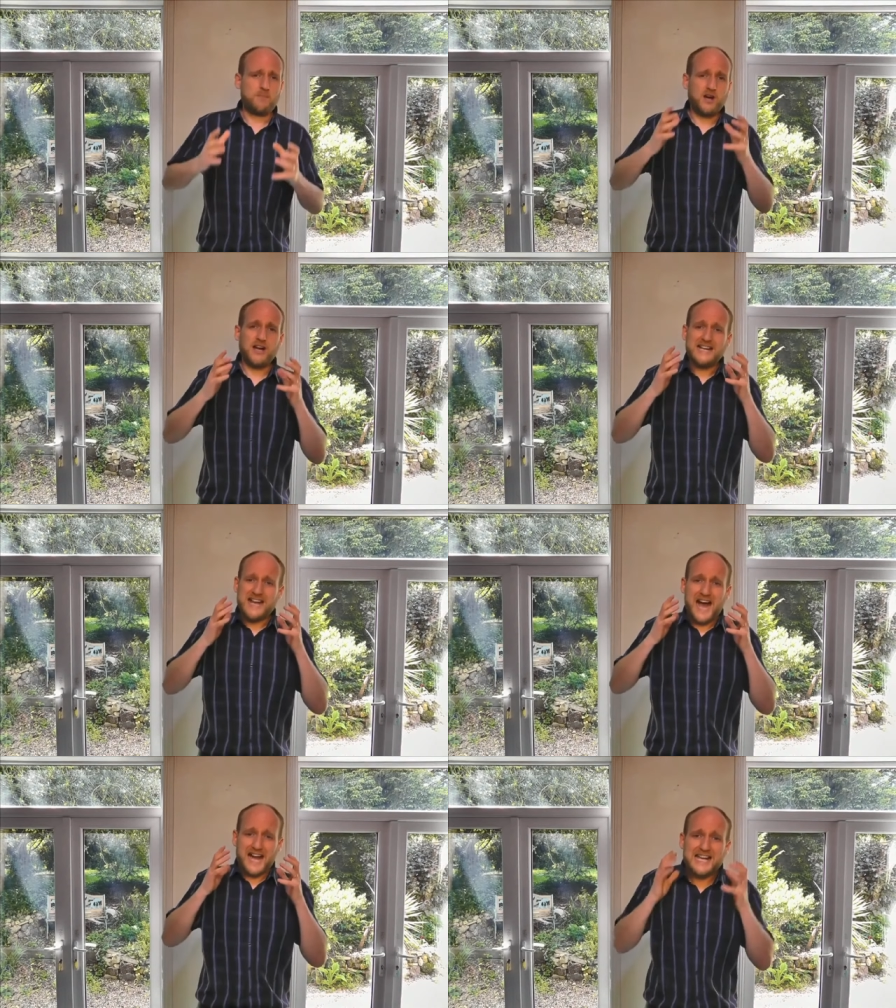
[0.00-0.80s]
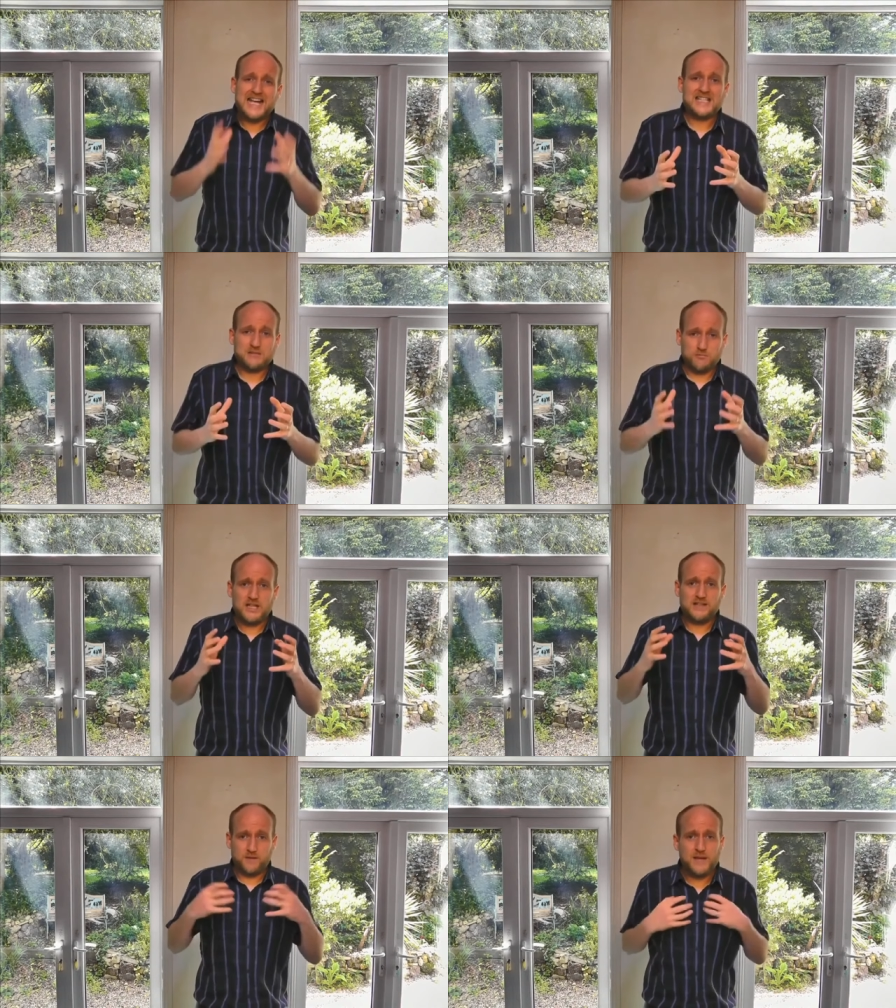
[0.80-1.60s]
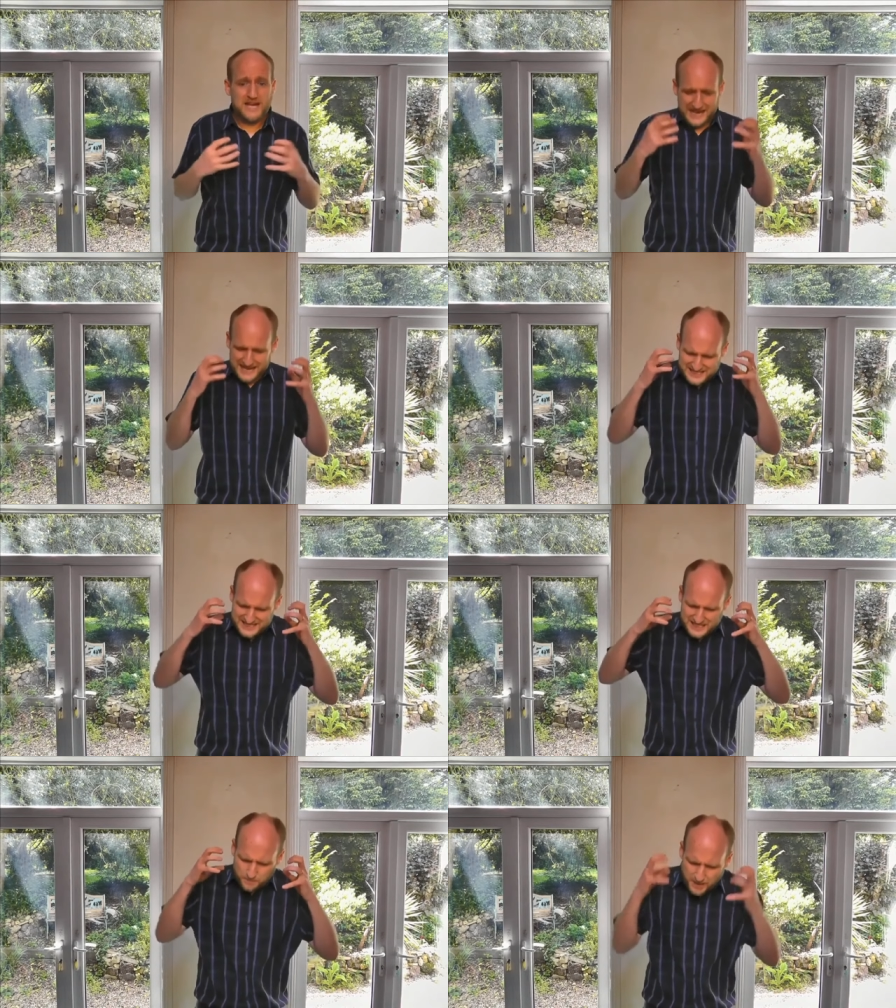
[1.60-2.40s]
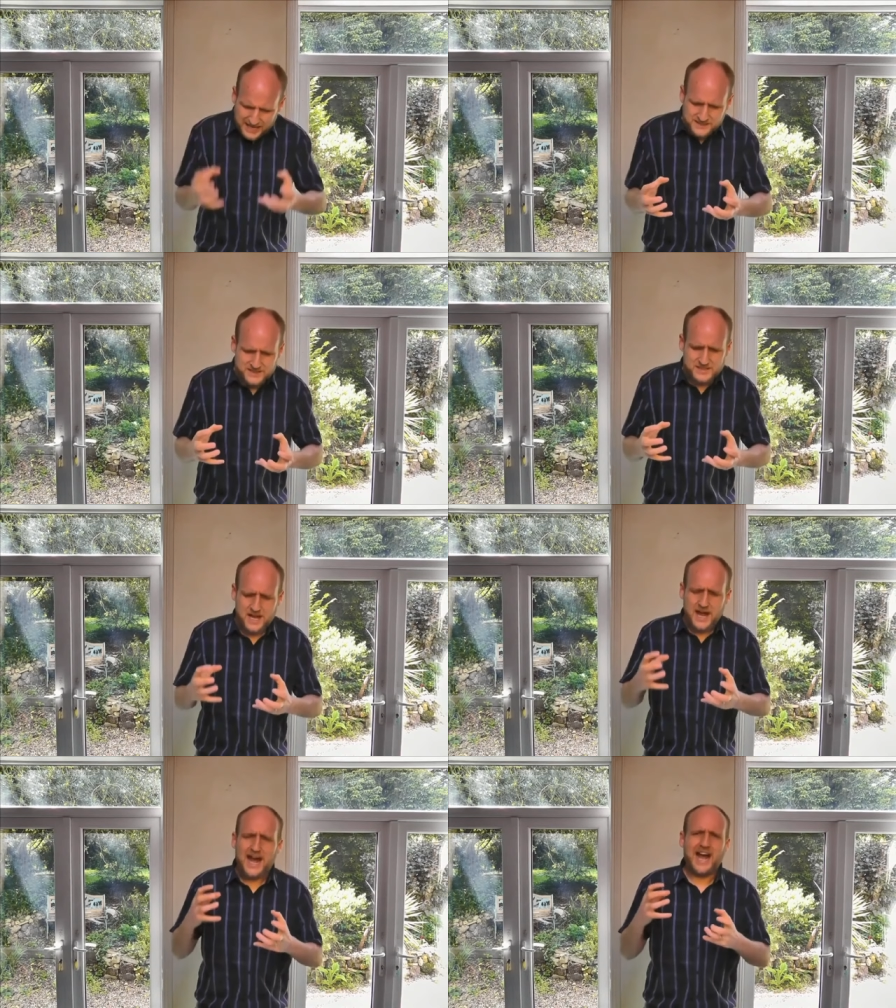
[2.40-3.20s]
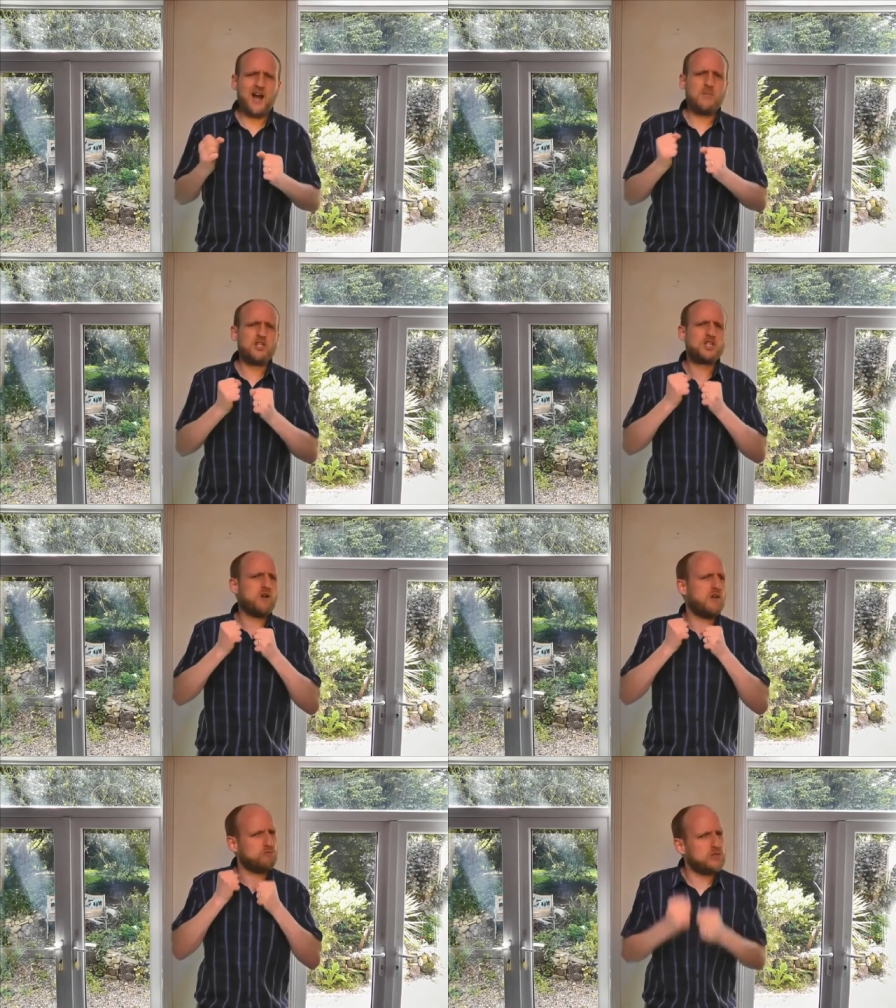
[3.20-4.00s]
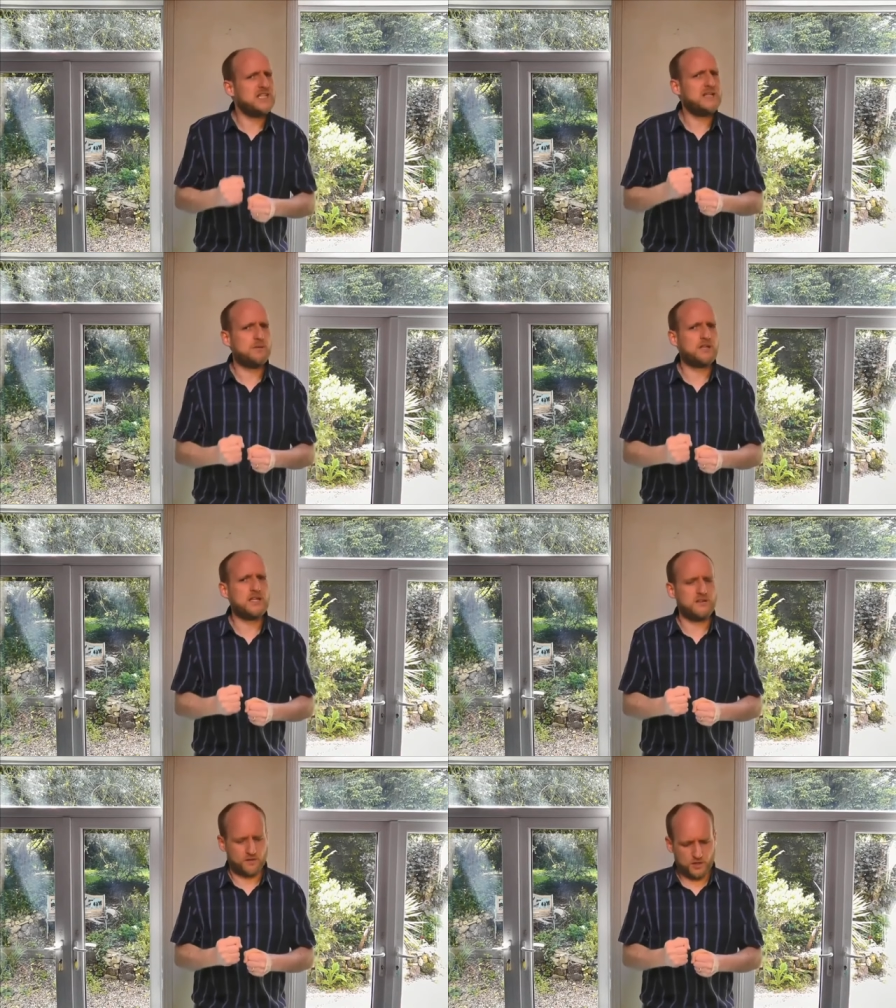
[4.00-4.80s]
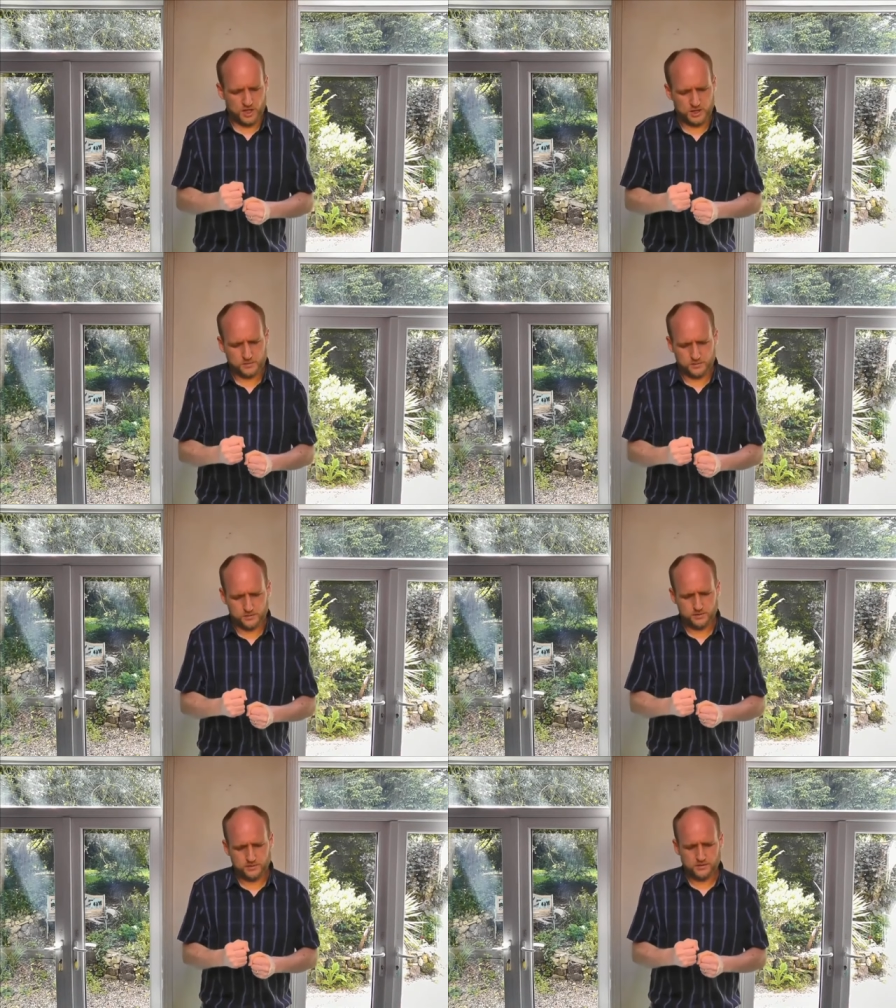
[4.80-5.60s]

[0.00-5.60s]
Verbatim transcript: But I guess it really, for me, I guess it depends. How much do I really believe the gospel?